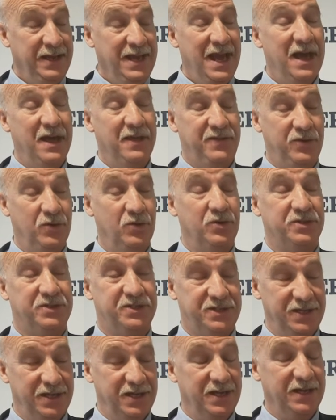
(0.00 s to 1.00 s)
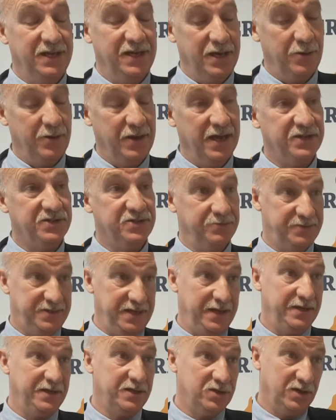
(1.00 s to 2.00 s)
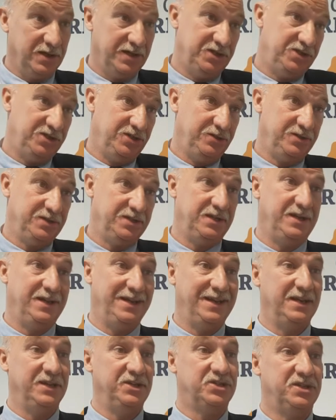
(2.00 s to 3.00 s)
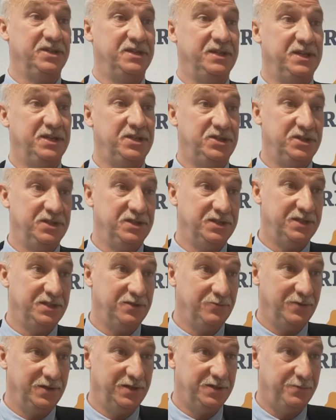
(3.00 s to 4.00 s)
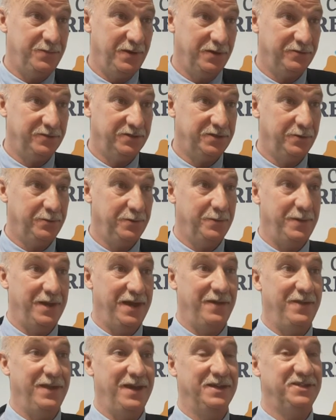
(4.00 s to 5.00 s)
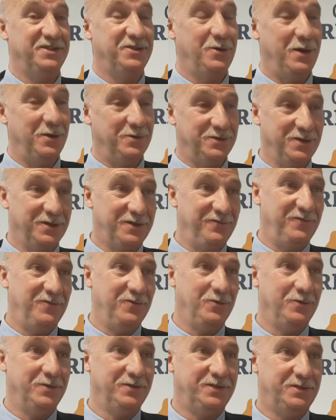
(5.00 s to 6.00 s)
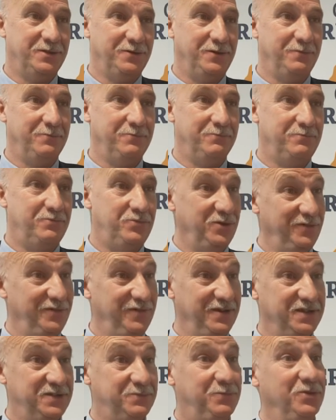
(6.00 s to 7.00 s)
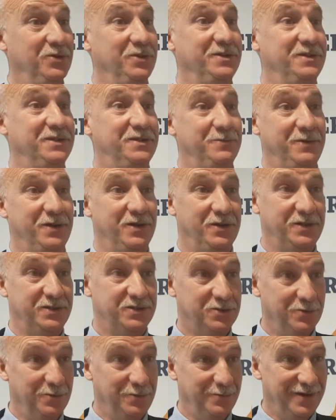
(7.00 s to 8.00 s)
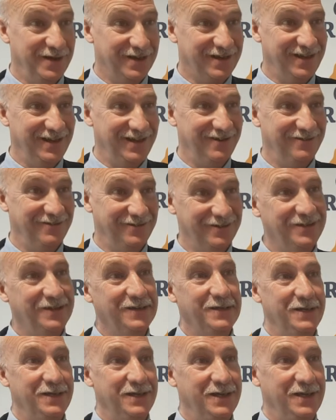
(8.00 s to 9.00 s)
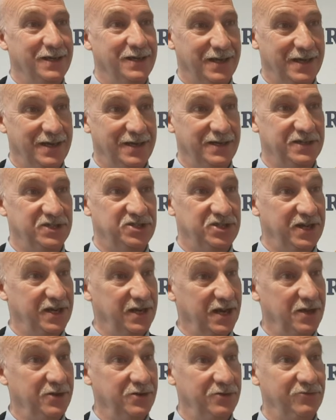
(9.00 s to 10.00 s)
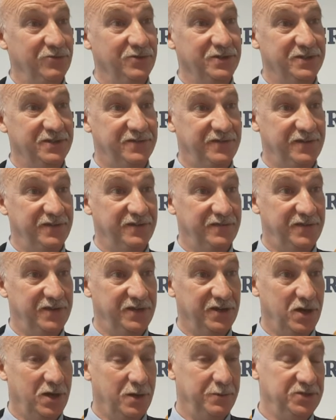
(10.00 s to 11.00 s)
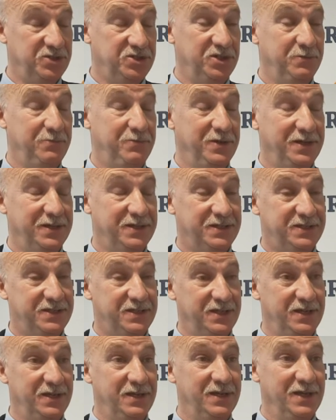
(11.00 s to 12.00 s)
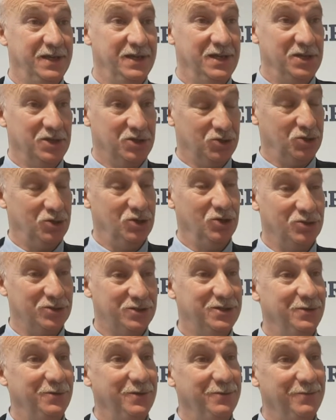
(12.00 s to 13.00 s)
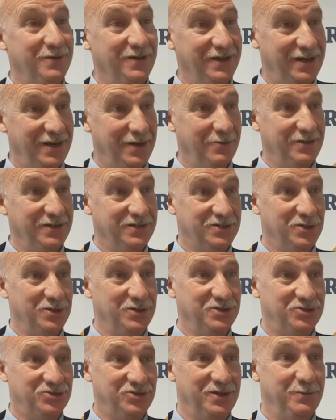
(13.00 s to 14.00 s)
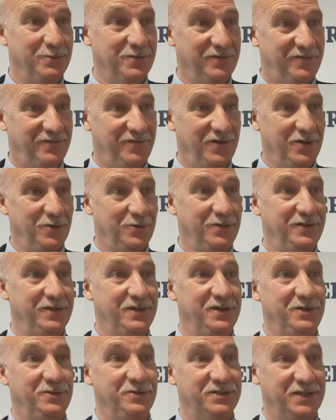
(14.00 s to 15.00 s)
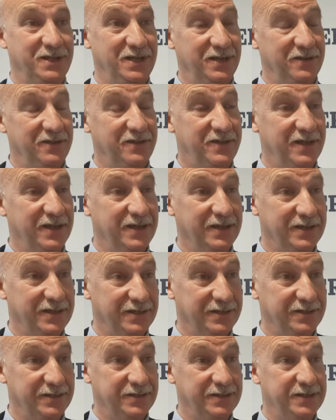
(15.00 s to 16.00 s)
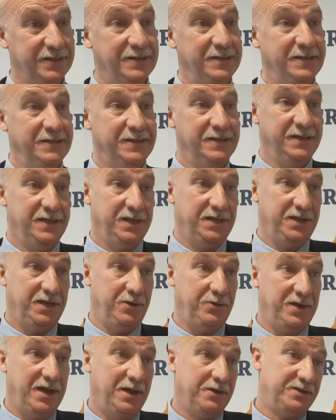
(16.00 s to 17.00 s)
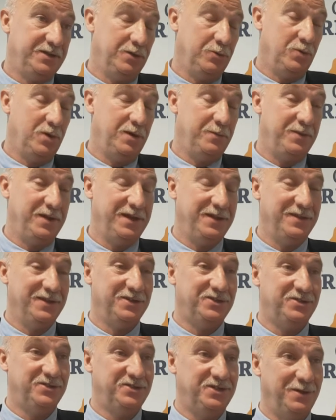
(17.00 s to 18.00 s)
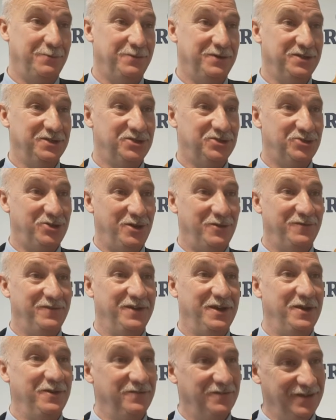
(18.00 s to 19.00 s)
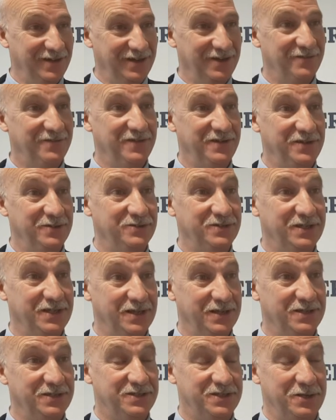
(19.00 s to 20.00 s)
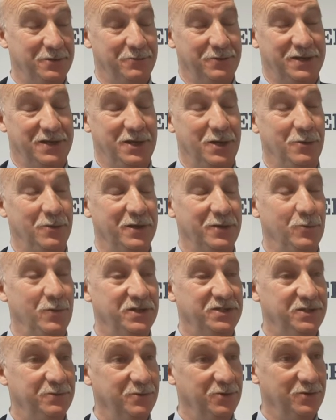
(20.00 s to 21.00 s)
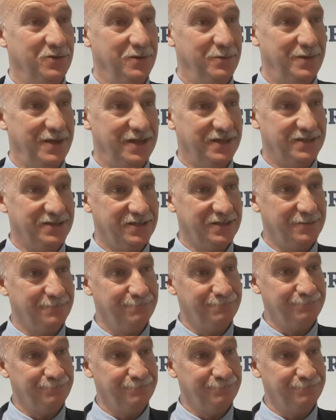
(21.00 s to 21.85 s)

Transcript: Yeah, I thought he had some technical issues and English conditions, and we'd spoken to him about that. So I was looking forward to him proving his point, to be honest, coming back here and getting a shed load of runs for Derbyshire. But good luck to him. You know, he's got his dream of following the New Zealand thing, and no doubt he'll want to be in the Champions Trophy over here for New Zealand. So we can only wish him all the best.